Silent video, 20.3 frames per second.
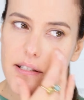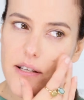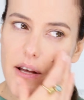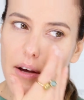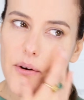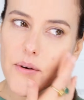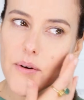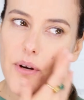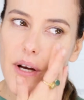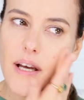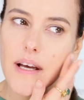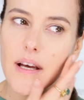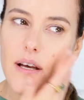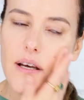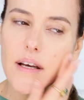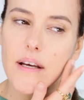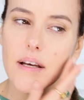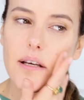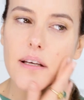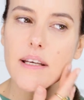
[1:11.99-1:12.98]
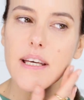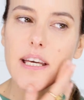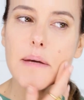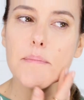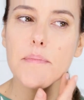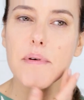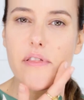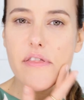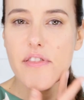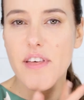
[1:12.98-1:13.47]
So
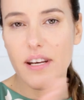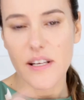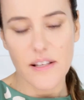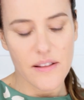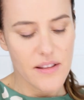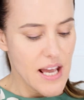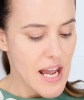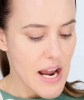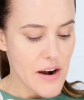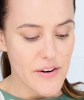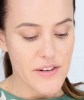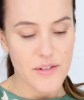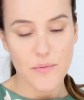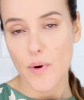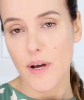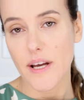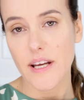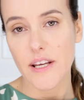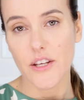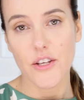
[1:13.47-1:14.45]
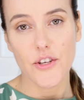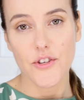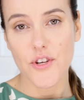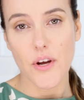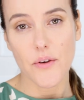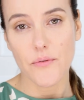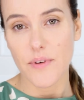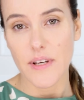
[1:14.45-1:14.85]
keep it thin in the areas where you don't